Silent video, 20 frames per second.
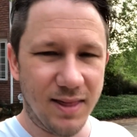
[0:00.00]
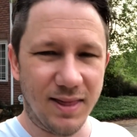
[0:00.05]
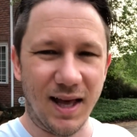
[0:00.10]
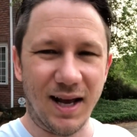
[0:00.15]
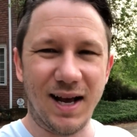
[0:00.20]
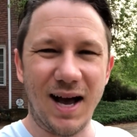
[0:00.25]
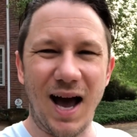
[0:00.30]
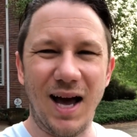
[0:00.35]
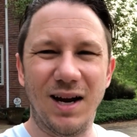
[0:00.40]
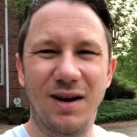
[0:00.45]

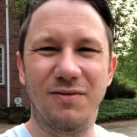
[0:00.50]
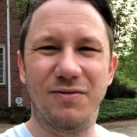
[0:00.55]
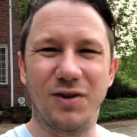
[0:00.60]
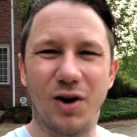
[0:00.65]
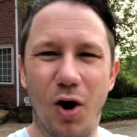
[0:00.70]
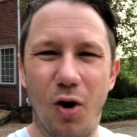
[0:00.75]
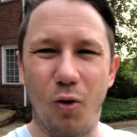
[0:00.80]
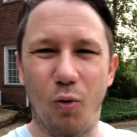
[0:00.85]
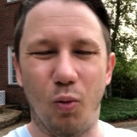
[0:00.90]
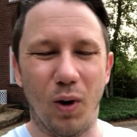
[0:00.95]
They kind of
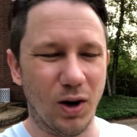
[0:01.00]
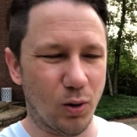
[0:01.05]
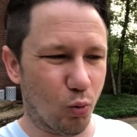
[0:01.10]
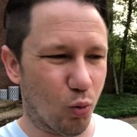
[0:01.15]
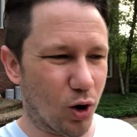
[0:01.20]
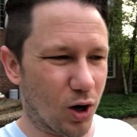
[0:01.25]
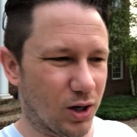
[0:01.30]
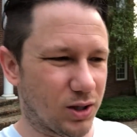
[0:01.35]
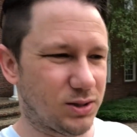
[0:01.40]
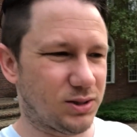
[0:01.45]
know what
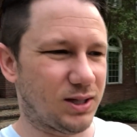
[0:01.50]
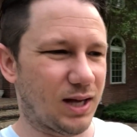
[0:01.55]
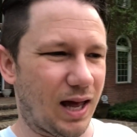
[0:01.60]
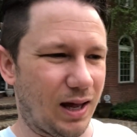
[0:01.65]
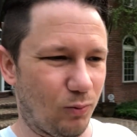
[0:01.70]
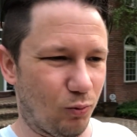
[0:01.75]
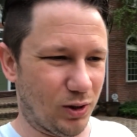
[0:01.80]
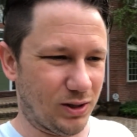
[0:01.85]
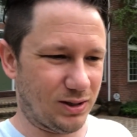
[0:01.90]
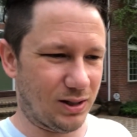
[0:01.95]
works
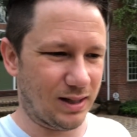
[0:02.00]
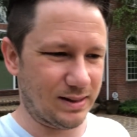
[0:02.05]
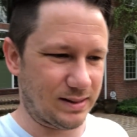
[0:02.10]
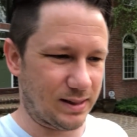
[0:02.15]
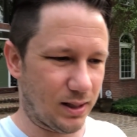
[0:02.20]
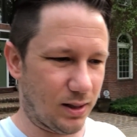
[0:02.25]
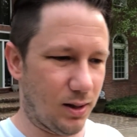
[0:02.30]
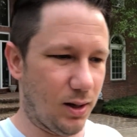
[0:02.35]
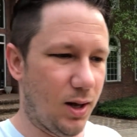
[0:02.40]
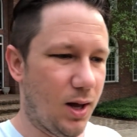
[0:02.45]
and what
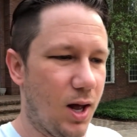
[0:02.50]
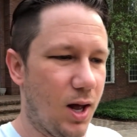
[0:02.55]
doesn't.